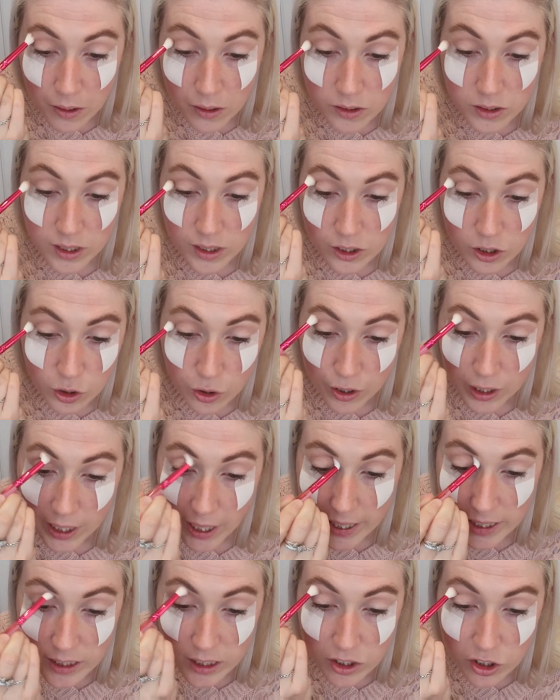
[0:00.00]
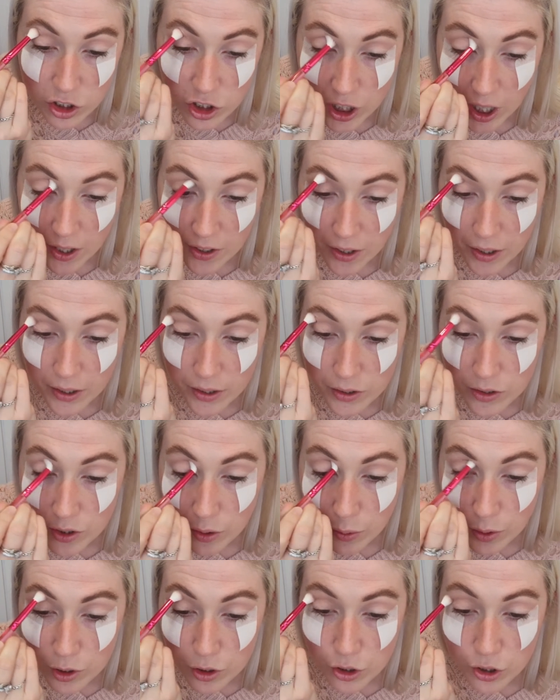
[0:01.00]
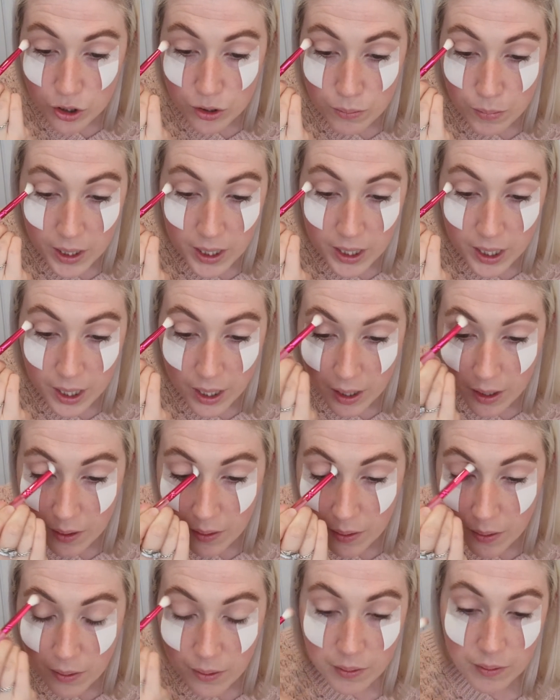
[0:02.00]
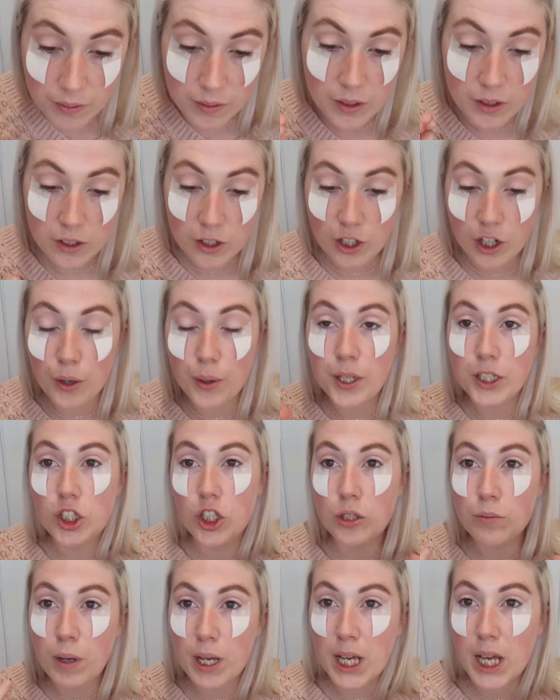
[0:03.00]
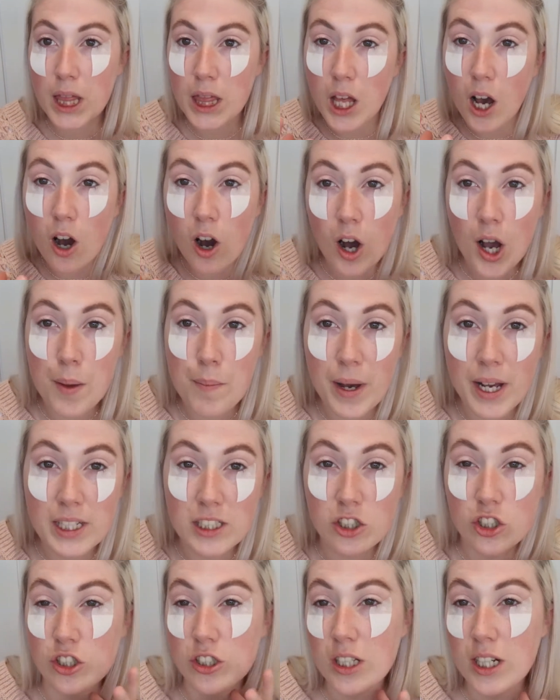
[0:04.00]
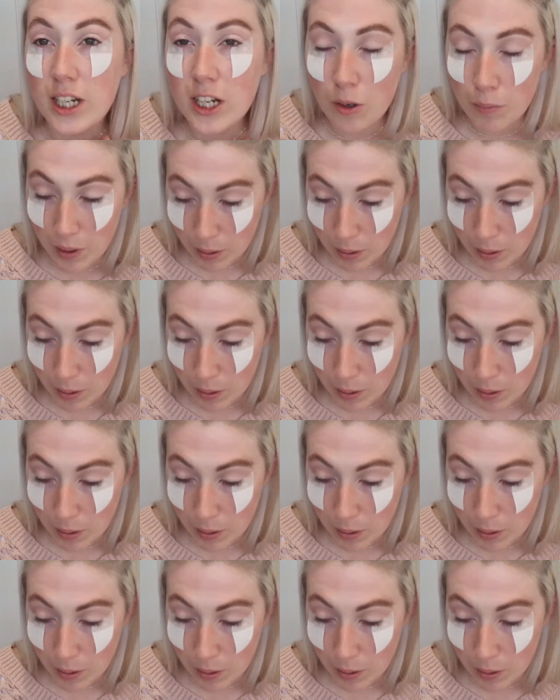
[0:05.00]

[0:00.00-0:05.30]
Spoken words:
So it's creating shadow, so it's just making, you know, it's just making that eye base just a little